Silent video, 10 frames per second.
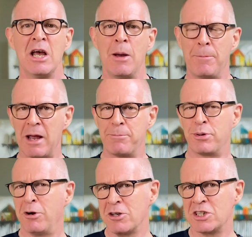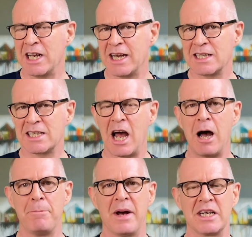My projects are
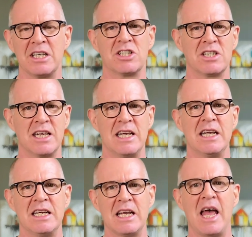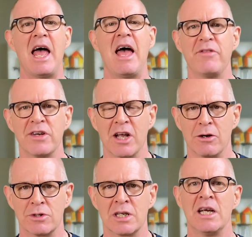managed in
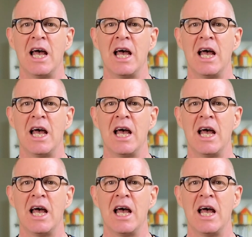Evernote.